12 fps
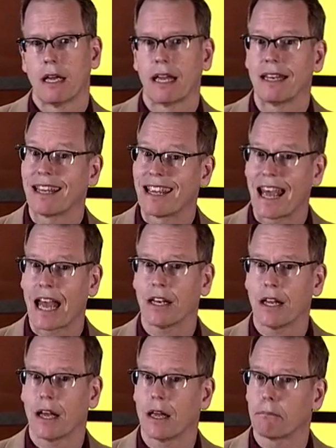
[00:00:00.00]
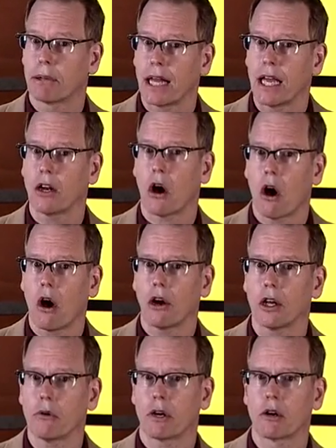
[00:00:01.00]
in Kenya and played
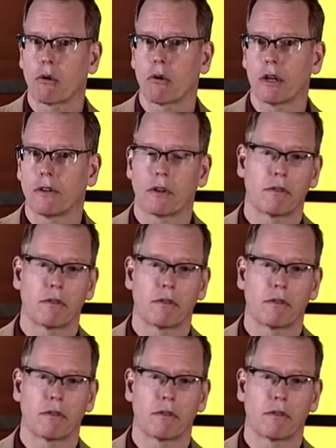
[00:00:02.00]
audio recordings